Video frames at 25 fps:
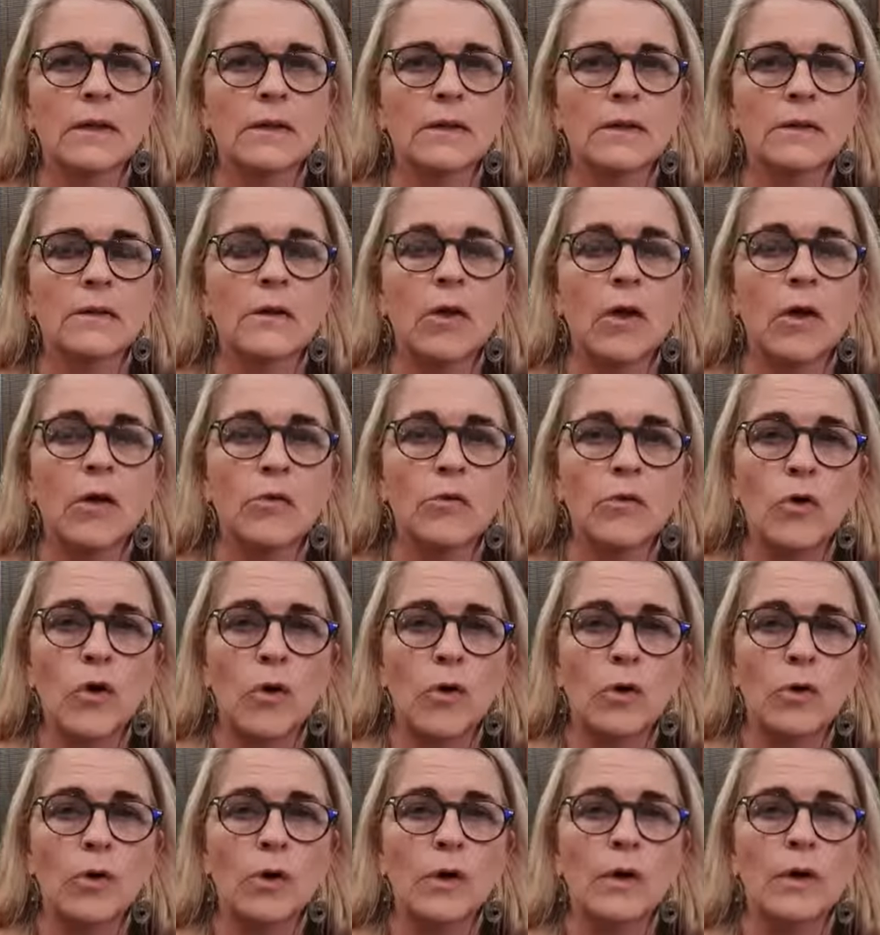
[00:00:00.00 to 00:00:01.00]
go
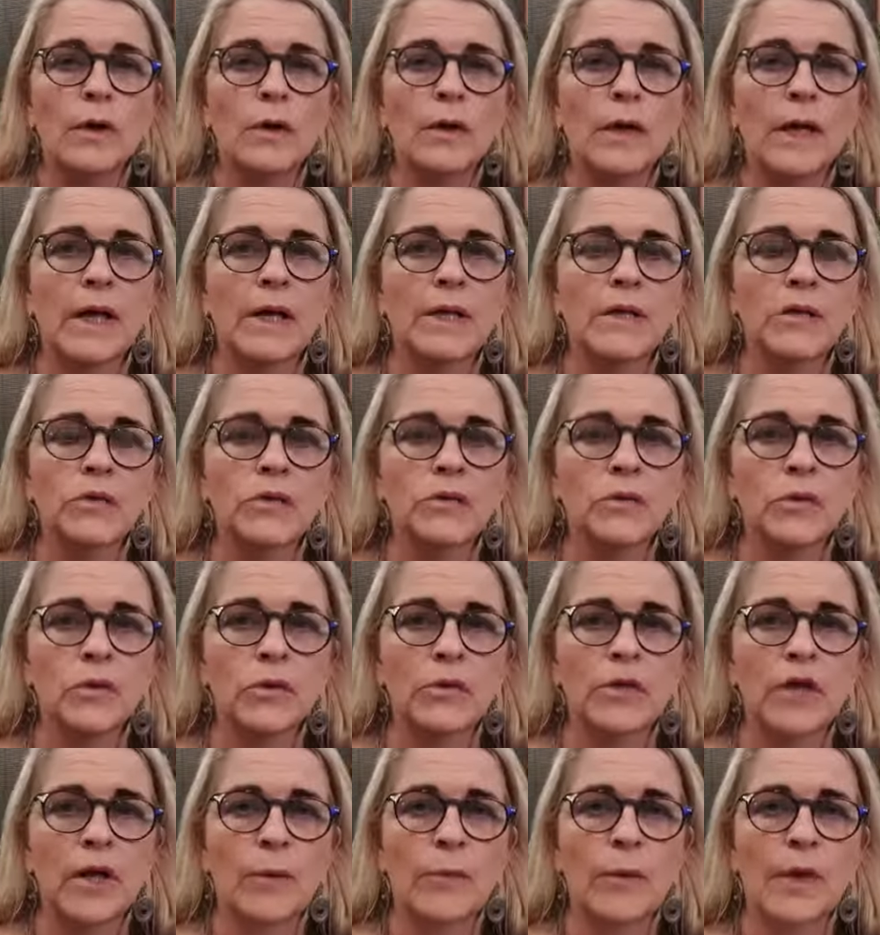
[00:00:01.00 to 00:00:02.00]
wrong, and it's
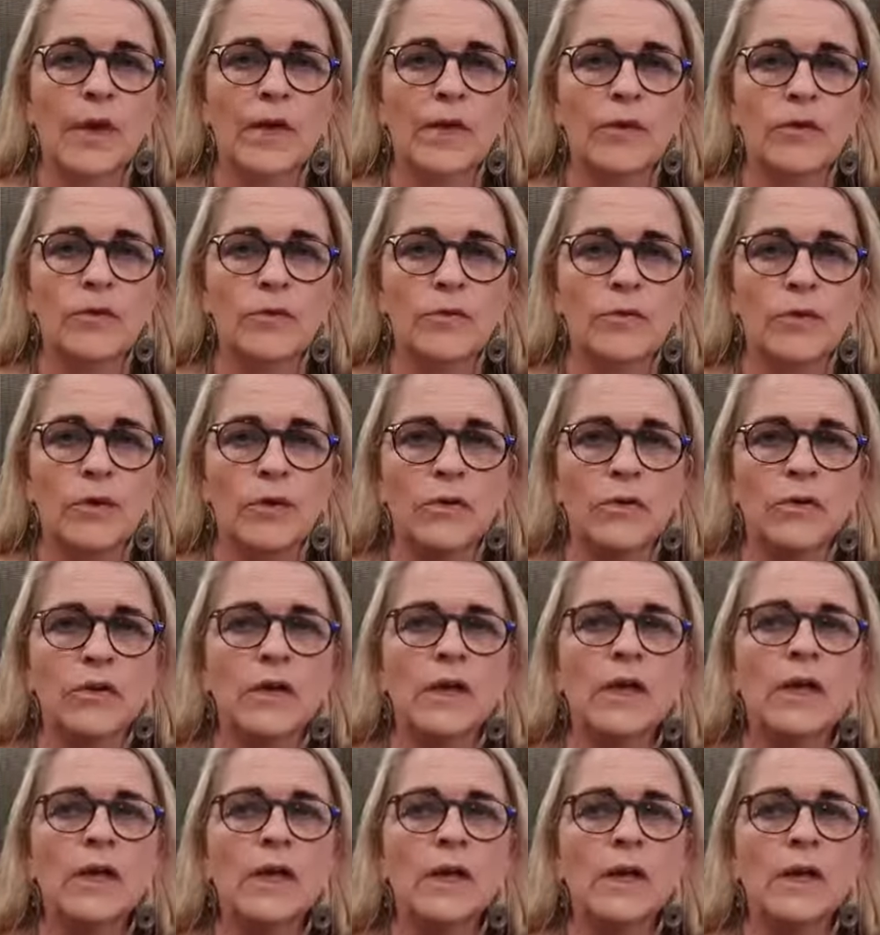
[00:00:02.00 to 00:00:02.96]
not our parents' fault.